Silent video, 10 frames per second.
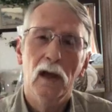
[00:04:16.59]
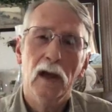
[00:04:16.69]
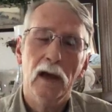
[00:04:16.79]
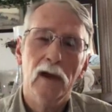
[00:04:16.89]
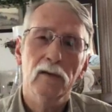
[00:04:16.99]

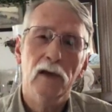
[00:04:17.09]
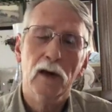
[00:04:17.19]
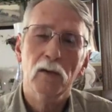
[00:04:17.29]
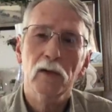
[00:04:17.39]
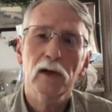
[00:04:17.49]
and
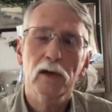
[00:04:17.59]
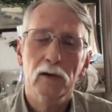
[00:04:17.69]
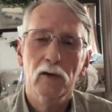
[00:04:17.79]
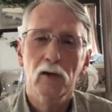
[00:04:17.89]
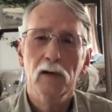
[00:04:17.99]
they were in
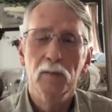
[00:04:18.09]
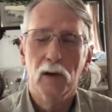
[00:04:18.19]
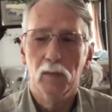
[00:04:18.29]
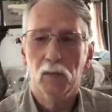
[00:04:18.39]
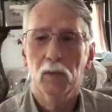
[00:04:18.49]

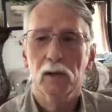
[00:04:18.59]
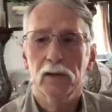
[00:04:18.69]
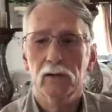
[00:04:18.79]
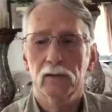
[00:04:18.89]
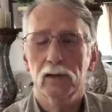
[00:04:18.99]
agreement with what
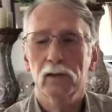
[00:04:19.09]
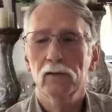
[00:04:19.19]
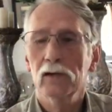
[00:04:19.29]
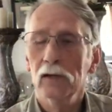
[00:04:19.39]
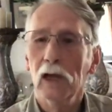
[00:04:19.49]
he was
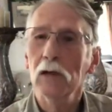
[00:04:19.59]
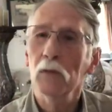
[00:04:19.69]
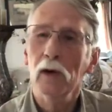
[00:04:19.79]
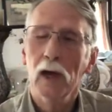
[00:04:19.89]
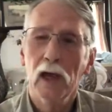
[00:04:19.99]
teaching, and they
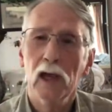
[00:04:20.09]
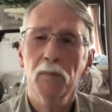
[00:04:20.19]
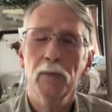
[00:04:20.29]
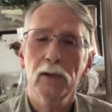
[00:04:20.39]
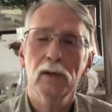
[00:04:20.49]
were
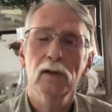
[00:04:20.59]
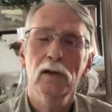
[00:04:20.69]
happy